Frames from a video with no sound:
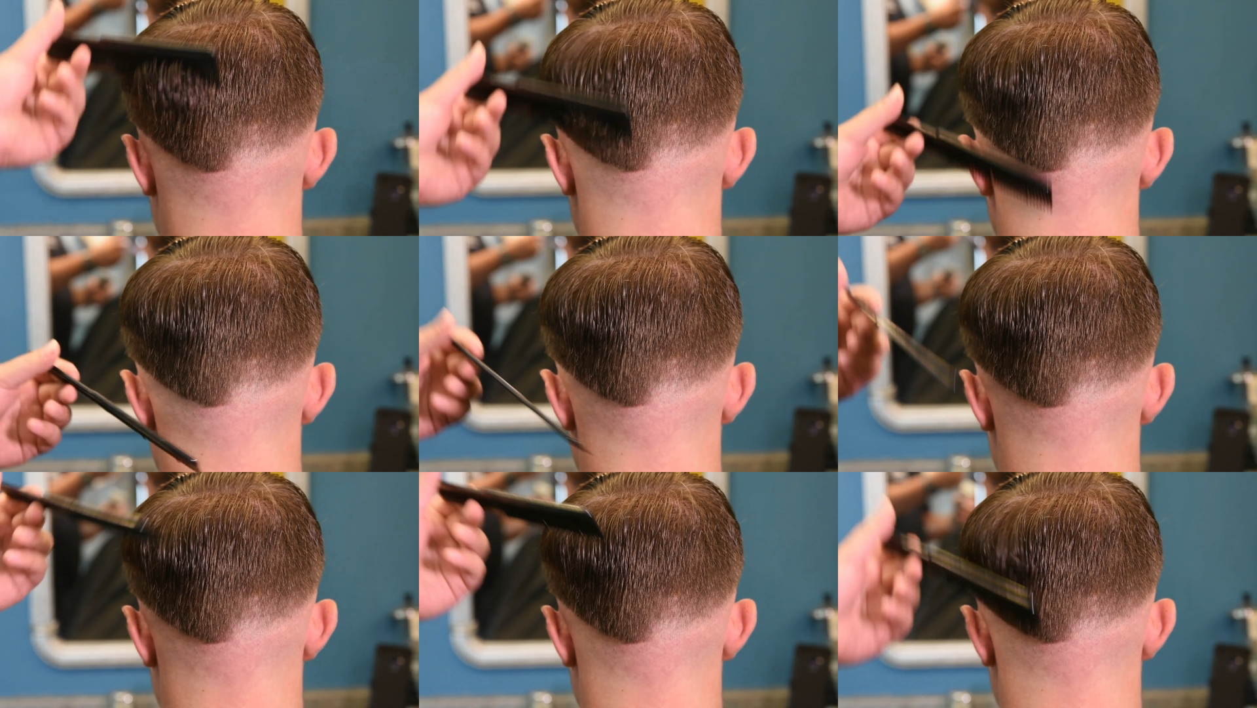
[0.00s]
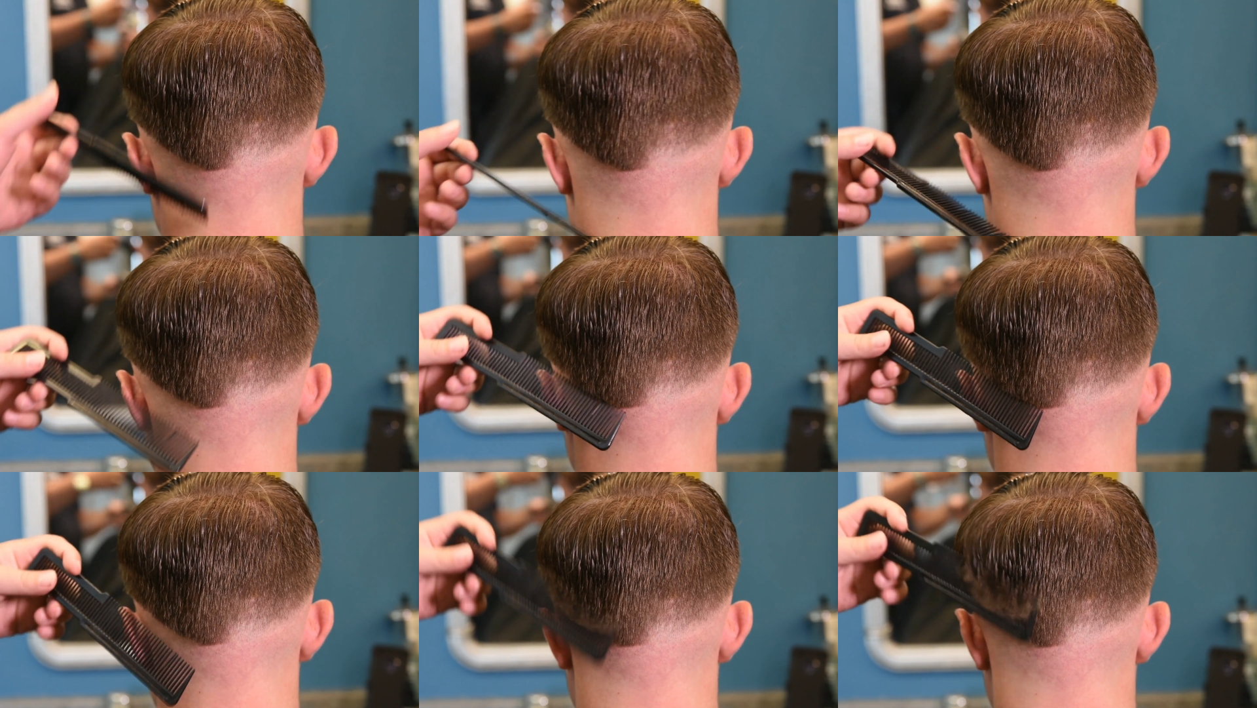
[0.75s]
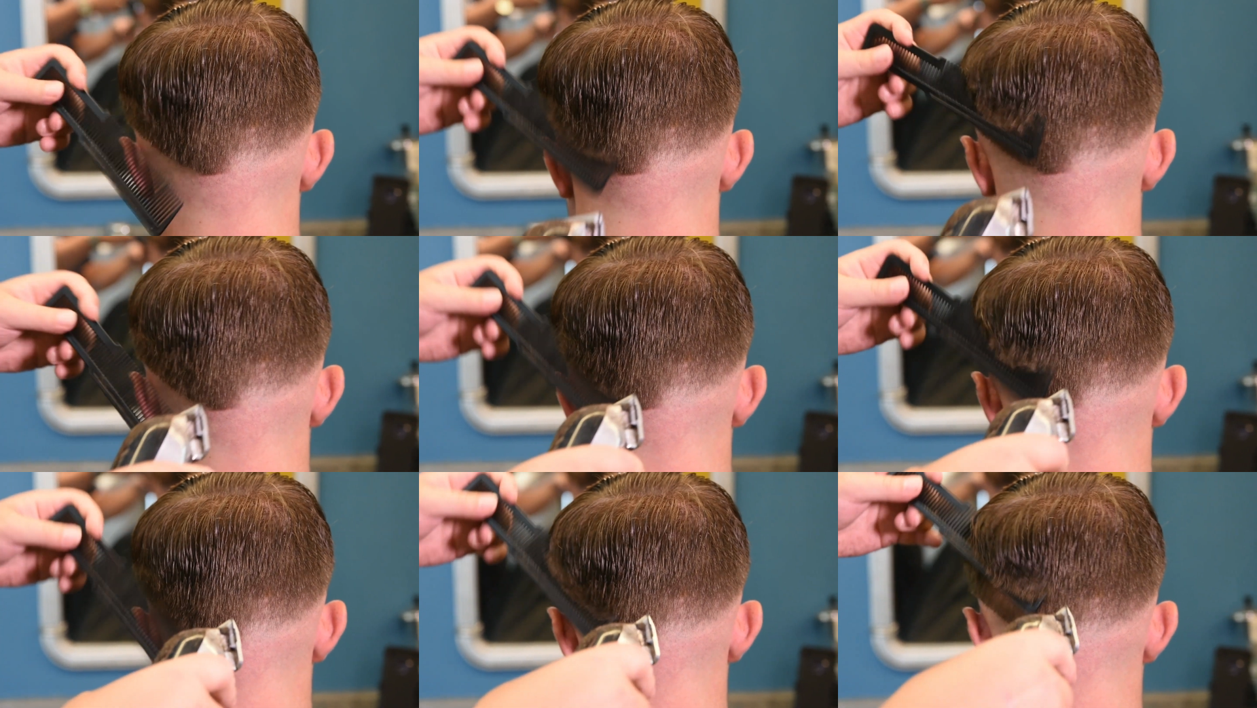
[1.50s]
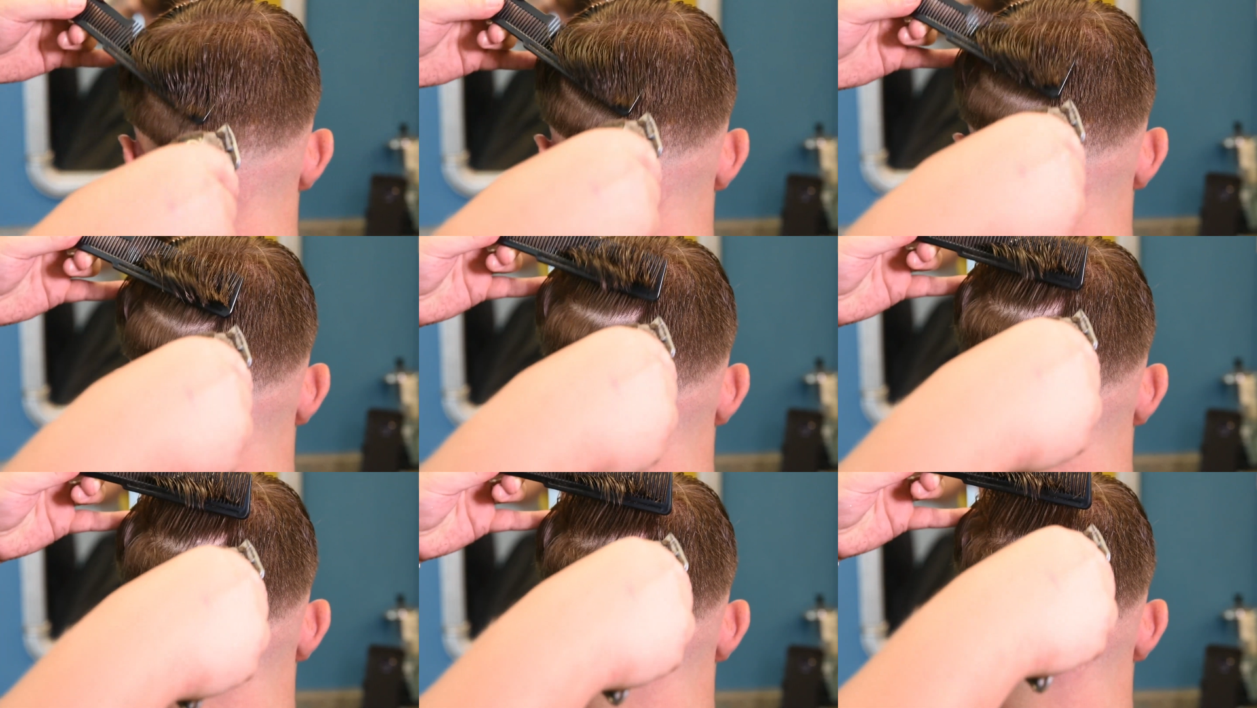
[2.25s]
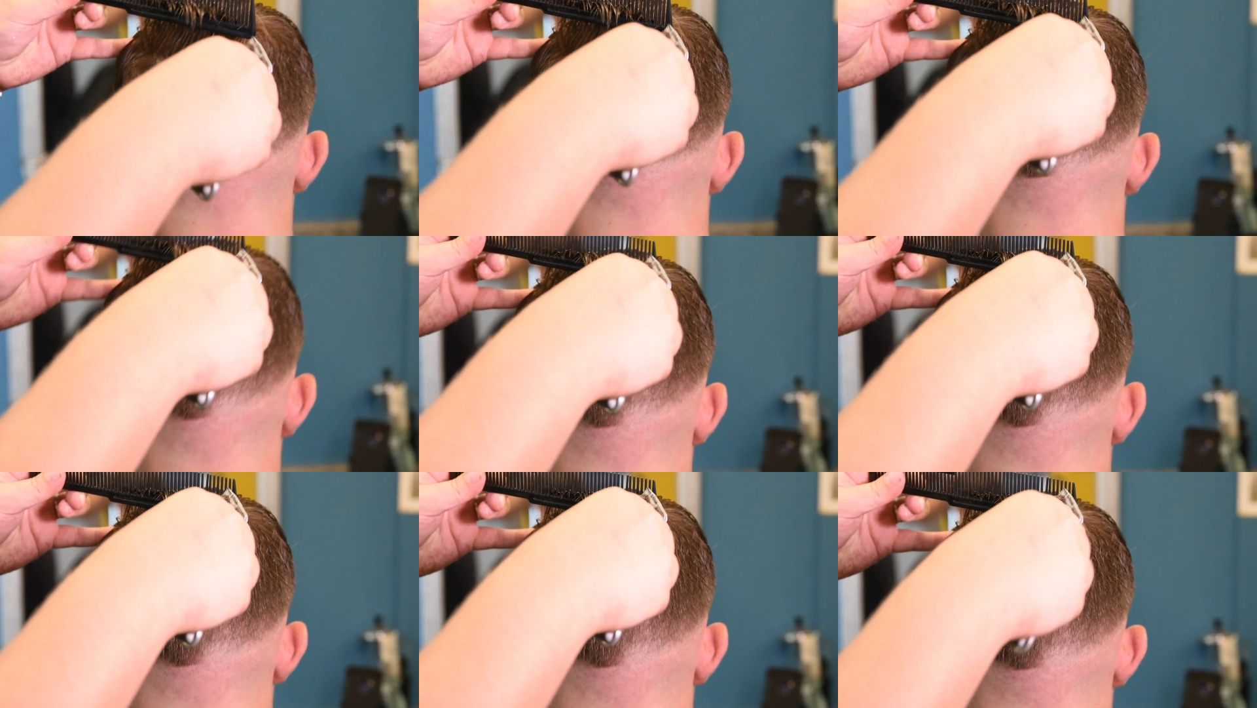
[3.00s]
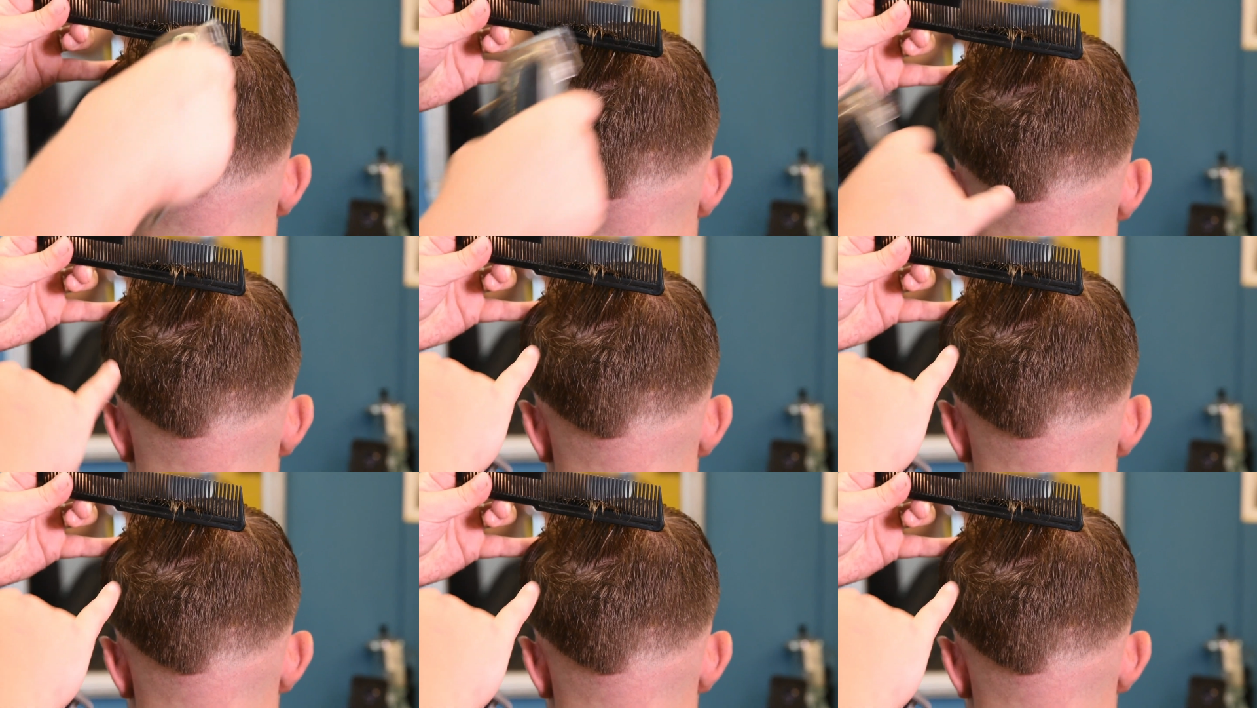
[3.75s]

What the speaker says: (no speaker visible)